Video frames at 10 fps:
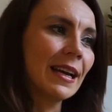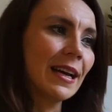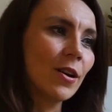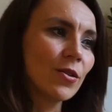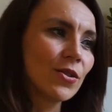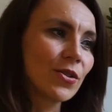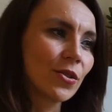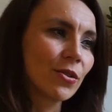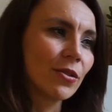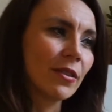
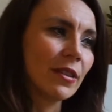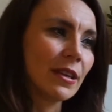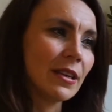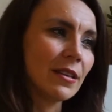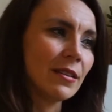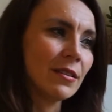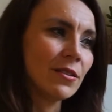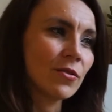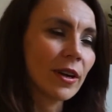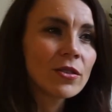Also the
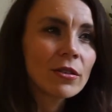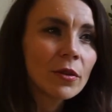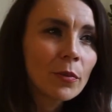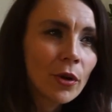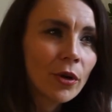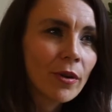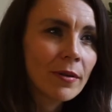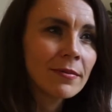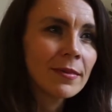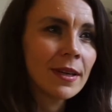structure of the
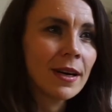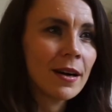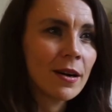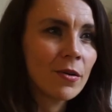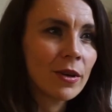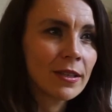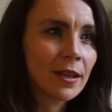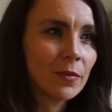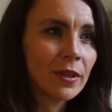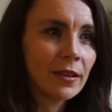program, how it
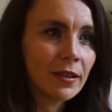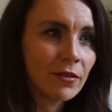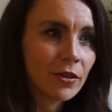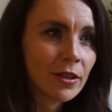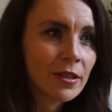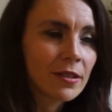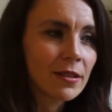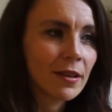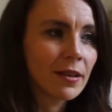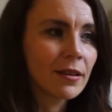can be delivered.
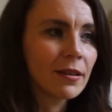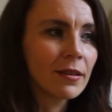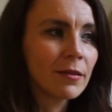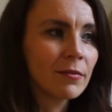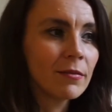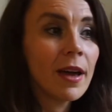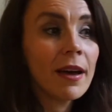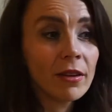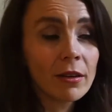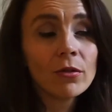
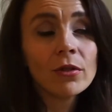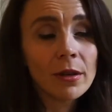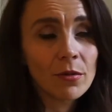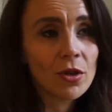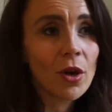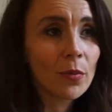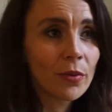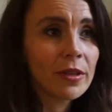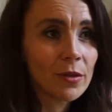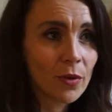Having a full-time job,
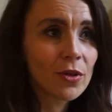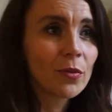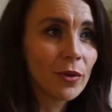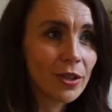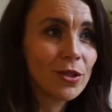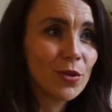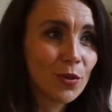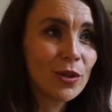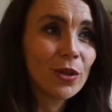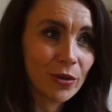it's a possibility to
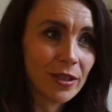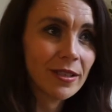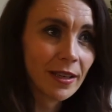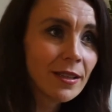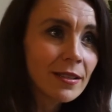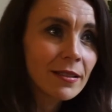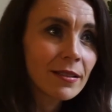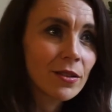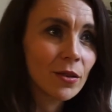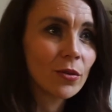do it on the side.
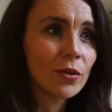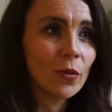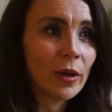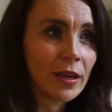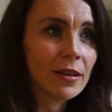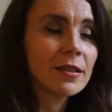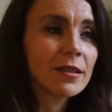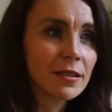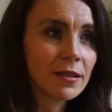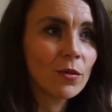So the
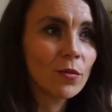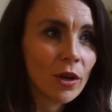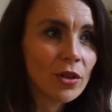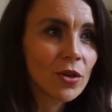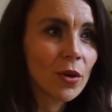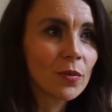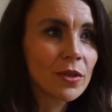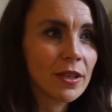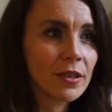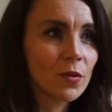weekends,
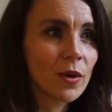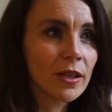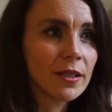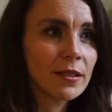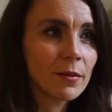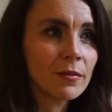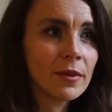workshops, as well as some